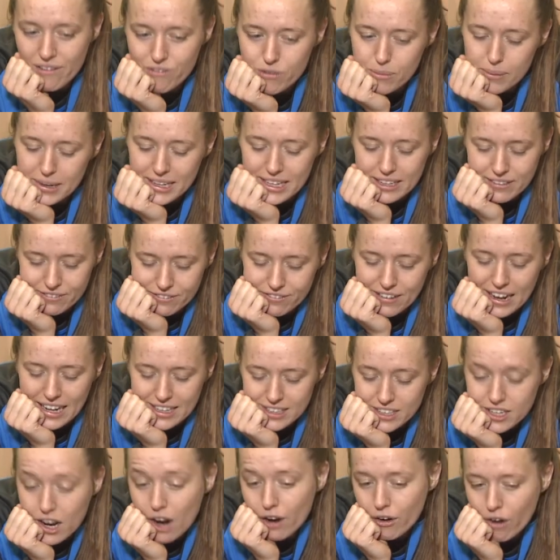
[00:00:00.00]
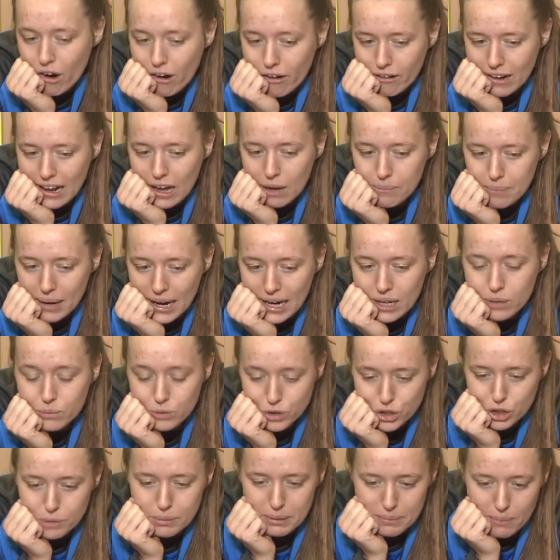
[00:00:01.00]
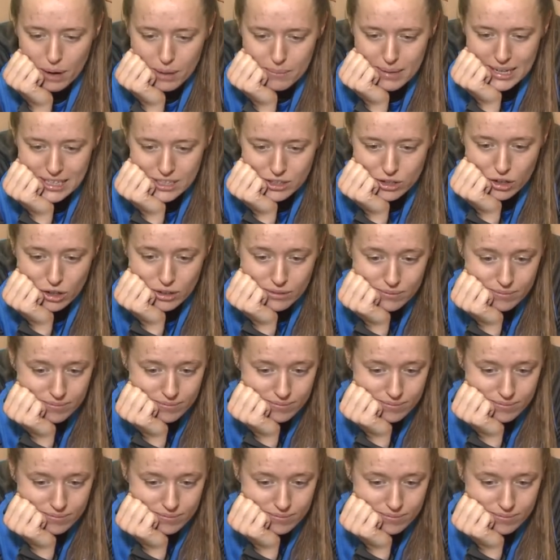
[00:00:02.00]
everybody, fans are allowed back, would you be my mascot?